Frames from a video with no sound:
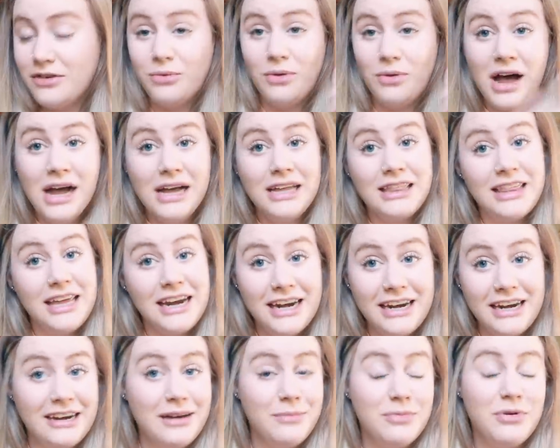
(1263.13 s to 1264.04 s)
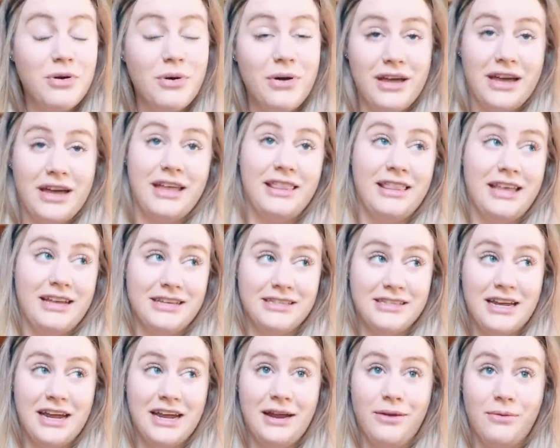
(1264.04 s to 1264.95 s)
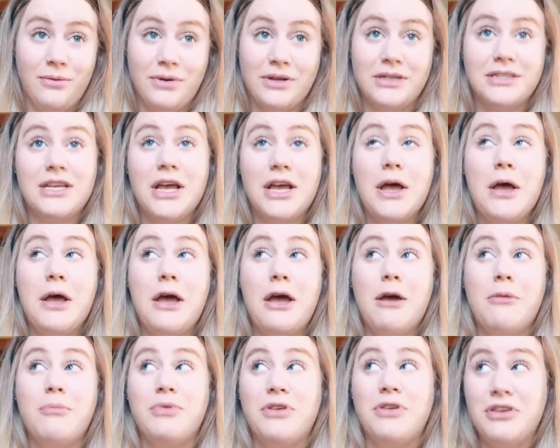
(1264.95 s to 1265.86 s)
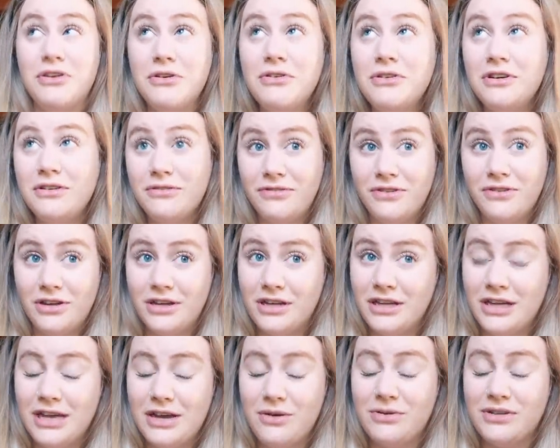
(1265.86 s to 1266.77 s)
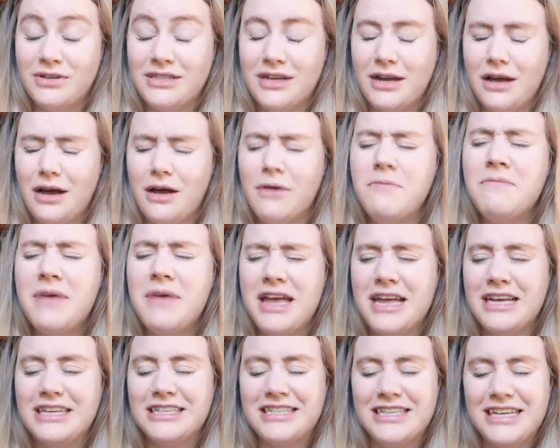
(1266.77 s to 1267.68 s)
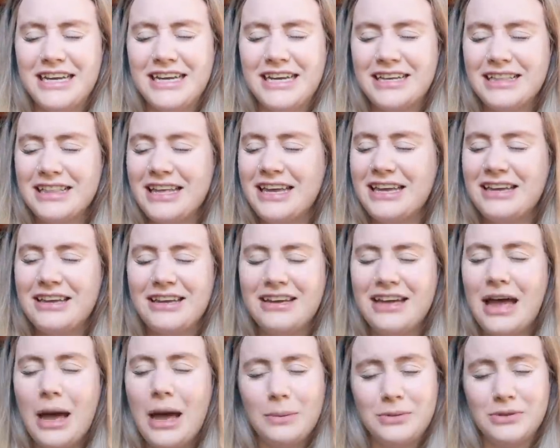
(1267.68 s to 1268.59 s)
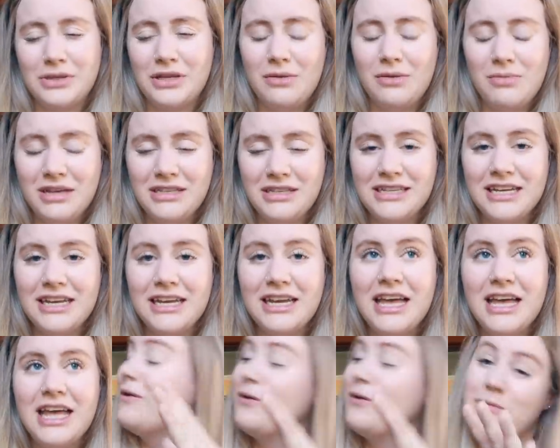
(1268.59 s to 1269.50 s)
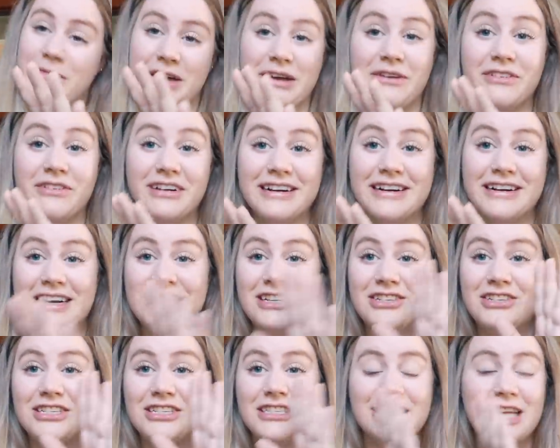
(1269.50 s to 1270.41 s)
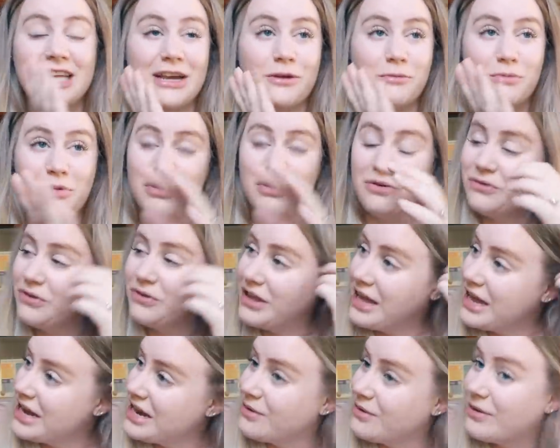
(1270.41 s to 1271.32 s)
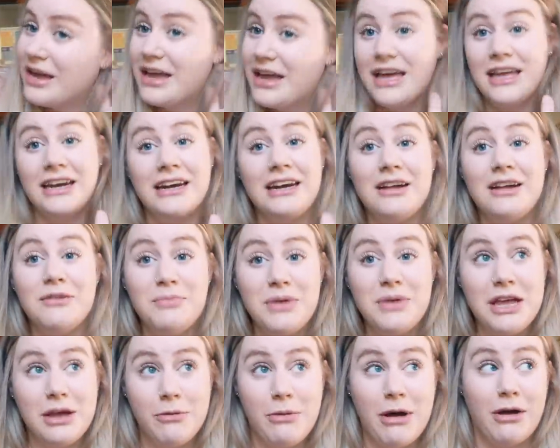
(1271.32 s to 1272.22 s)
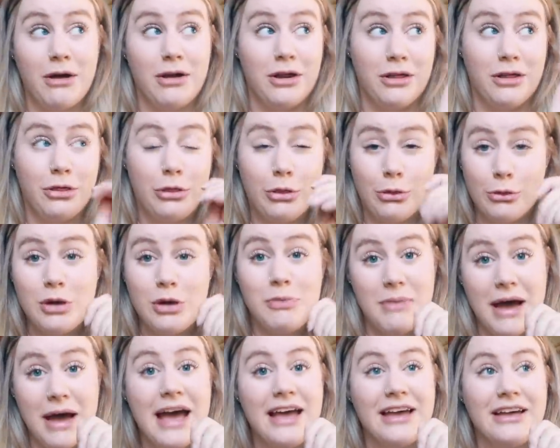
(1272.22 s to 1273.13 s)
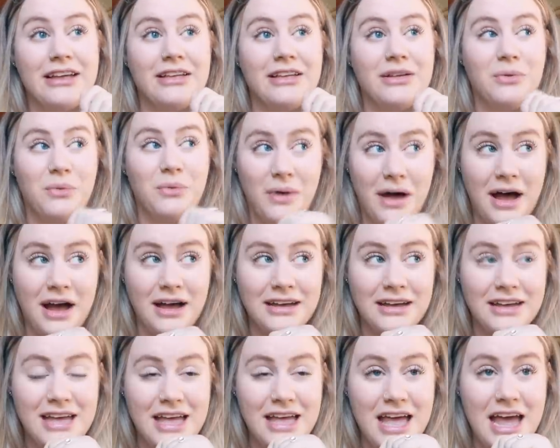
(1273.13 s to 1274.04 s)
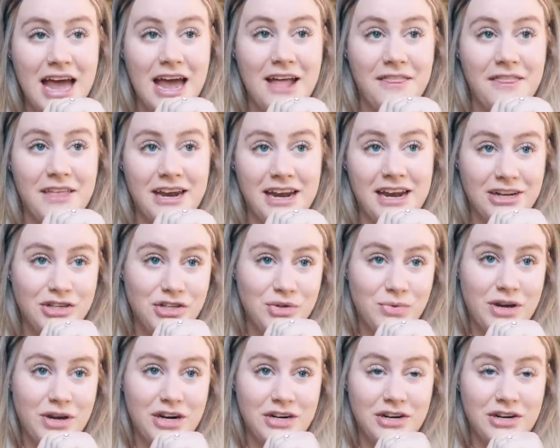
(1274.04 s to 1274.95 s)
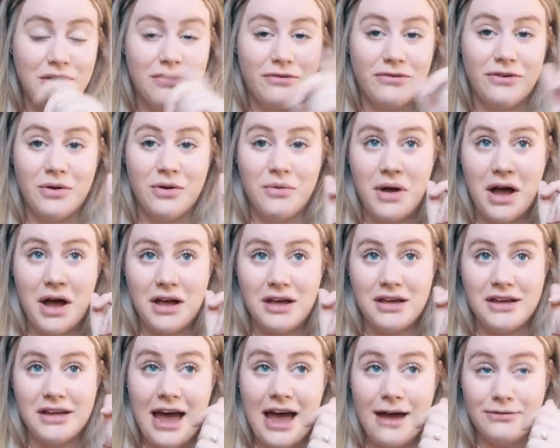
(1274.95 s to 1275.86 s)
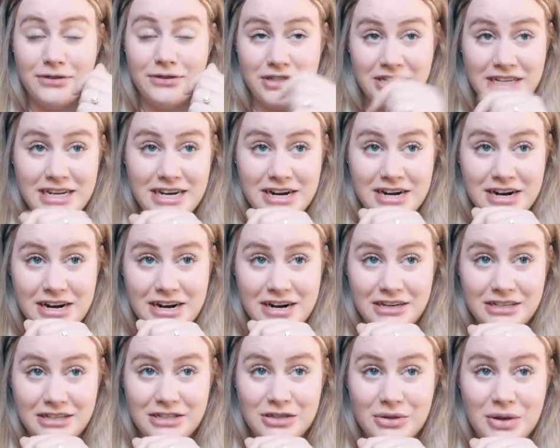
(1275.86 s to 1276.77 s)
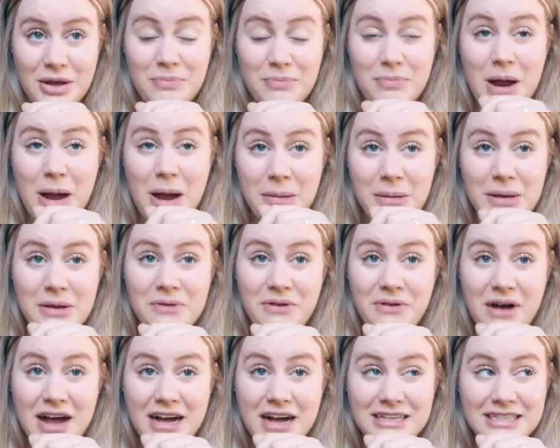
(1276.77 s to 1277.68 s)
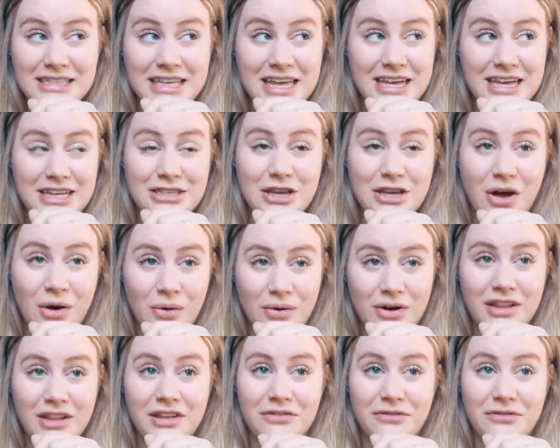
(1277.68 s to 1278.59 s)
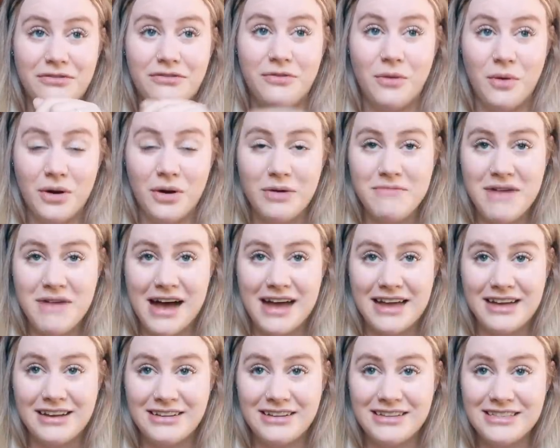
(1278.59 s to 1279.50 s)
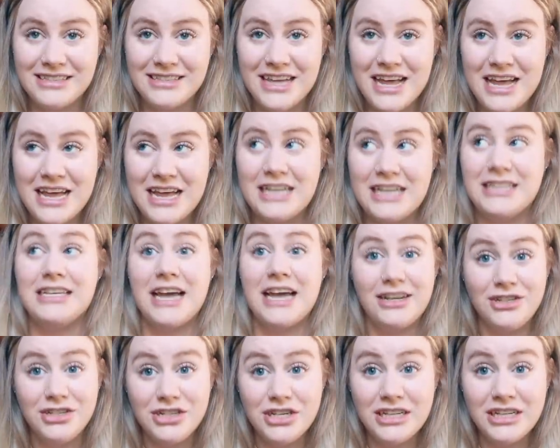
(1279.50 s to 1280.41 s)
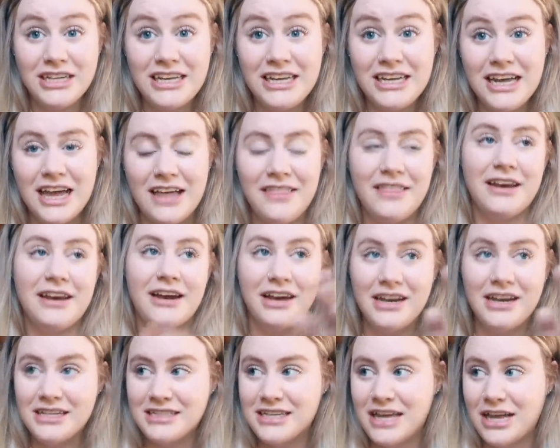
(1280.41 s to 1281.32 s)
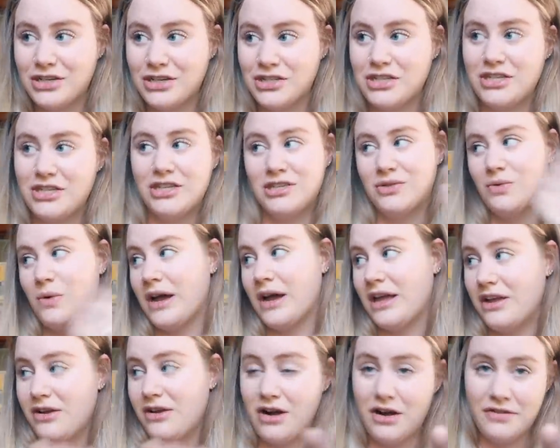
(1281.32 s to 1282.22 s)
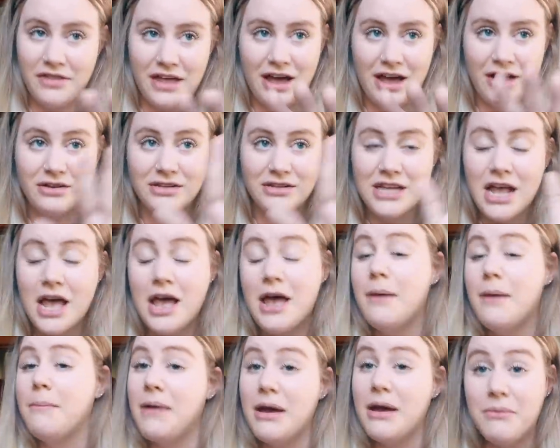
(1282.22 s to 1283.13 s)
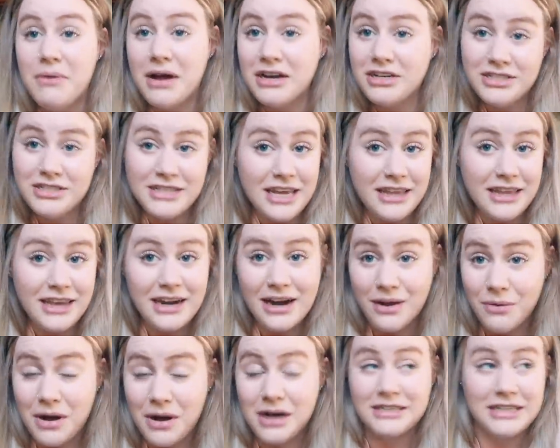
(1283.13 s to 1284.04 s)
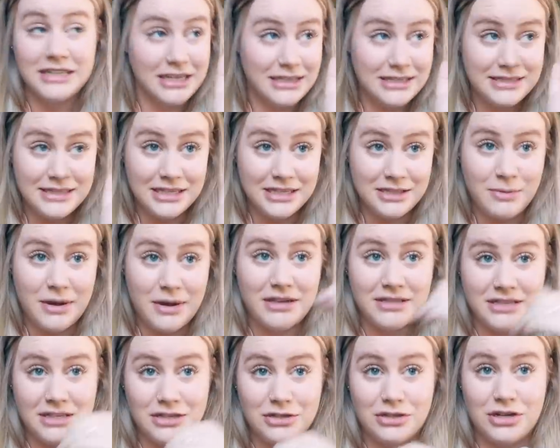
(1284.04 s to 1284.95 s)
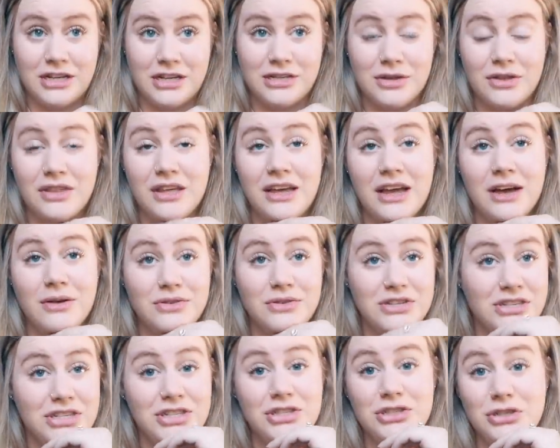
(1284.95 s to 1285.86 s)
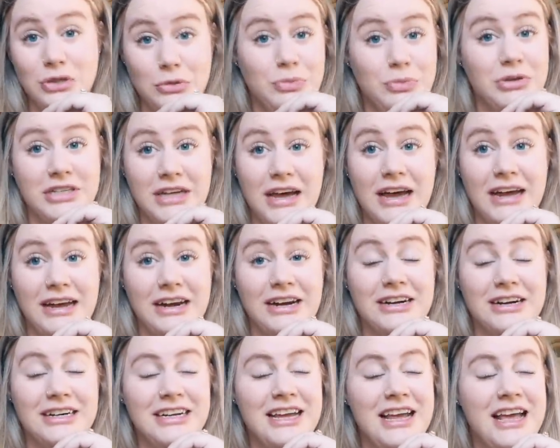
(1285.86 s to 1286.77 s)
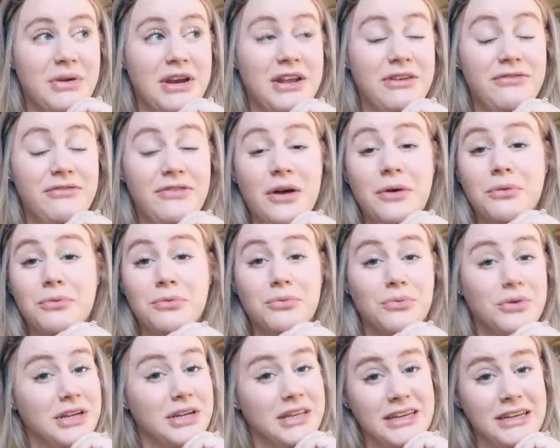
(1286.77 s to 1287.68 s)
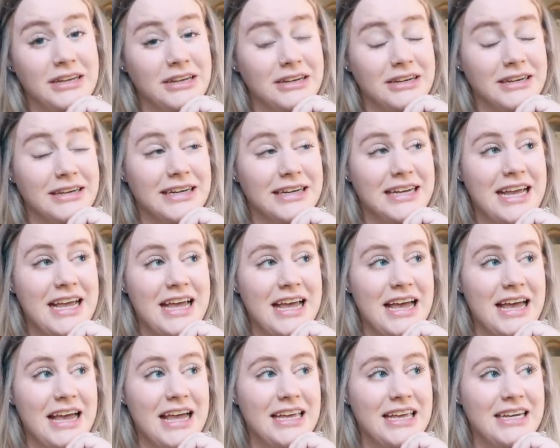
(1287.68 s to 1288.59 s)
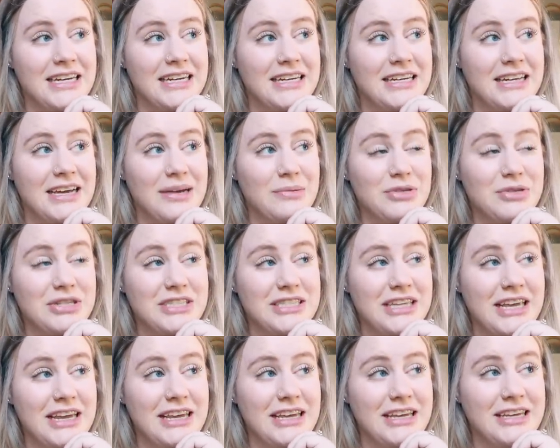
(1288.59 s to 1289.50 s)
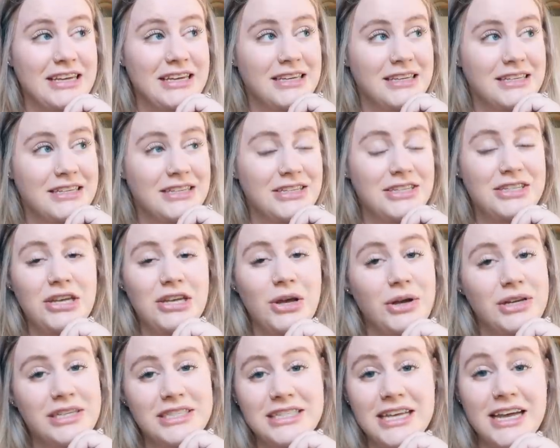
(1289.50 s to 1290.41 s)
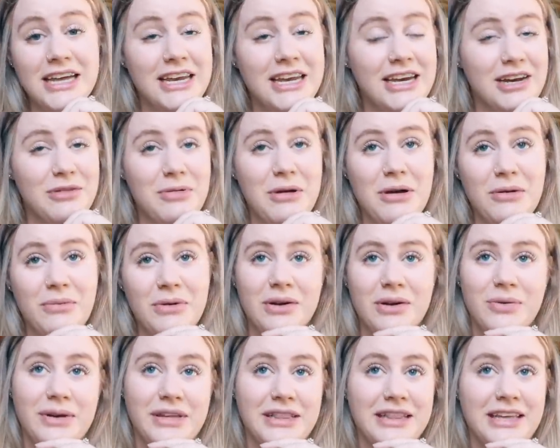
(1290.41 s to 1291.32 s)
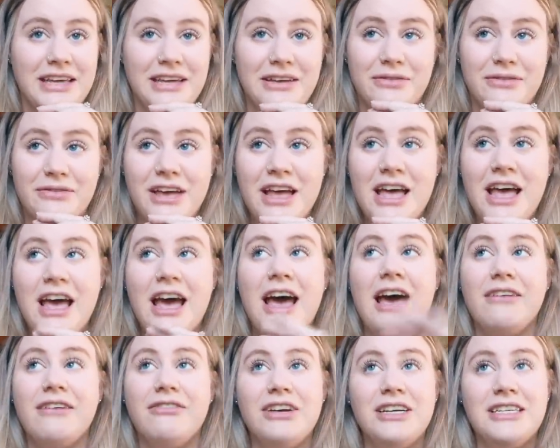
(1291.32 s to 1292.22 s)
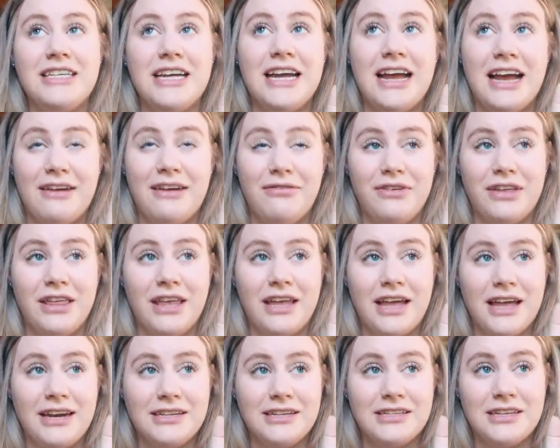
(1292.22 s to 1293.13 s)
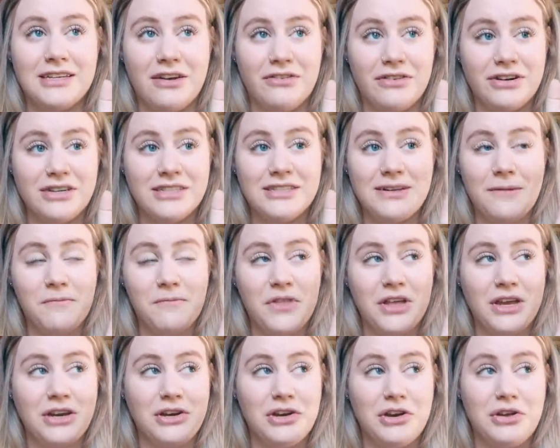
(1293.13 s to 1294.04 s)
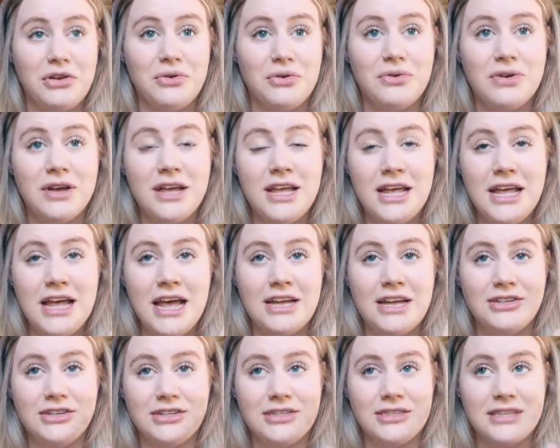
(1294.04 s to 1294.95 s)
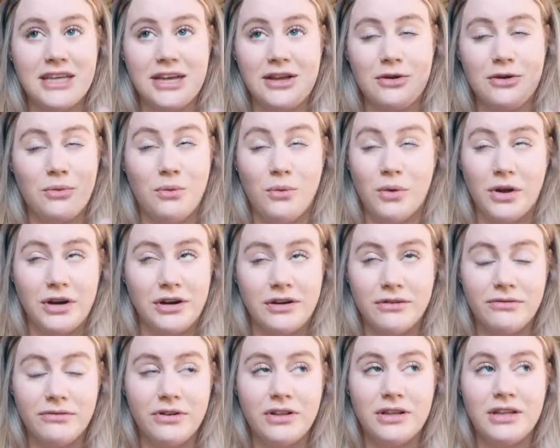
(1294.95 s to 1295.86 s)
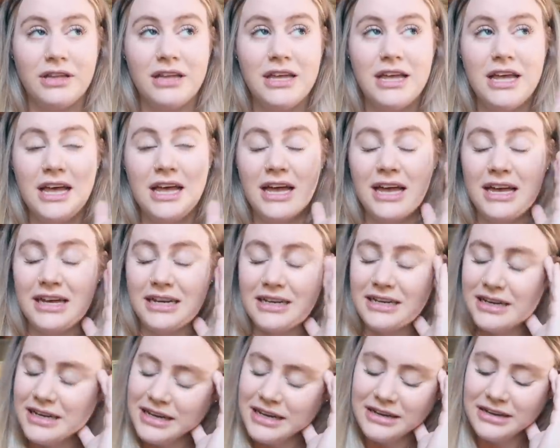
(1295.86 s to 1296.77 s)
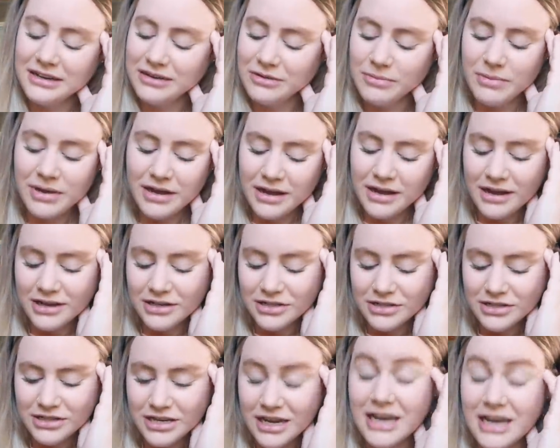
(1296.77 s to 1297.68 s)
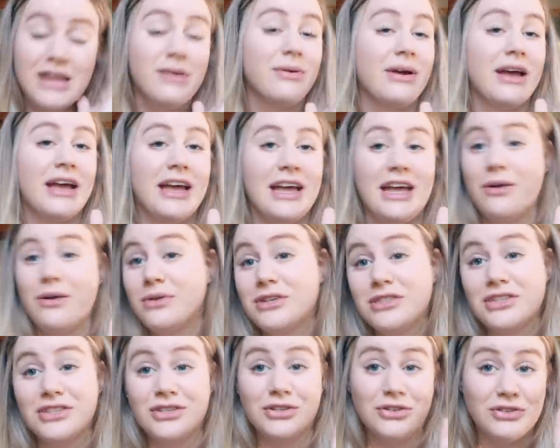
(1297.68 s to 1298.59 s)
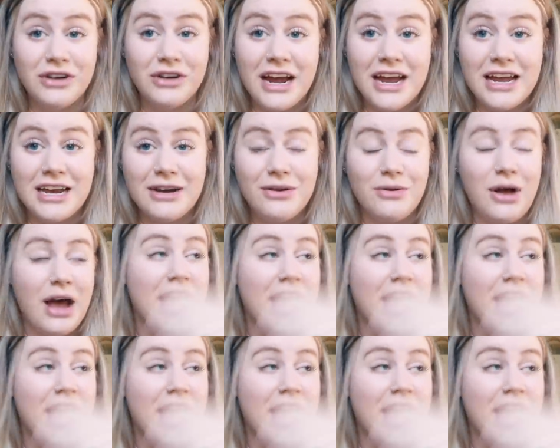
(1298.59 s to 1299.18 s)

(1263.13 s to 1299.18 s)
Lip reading: The walk that ended up going on last night was beautiful. It was amazing, like absolutely amazing. Oh my word, it's just like beautiful. Anyway, it ended up being about a 3 mile walk, and then Andrew wanted to go for a walk after dinner, so I probably walked like a total of 4 miles intentionally, and then unintentionally just walking around the house. My watch said that I walked like 6 miles yesterday, so I think I was just super tired, but it felt really good, and I'm just like so excited about where we live. Every day I feel like I discover something new and just like wonderful, and oh my gosh. Anyway, it was great.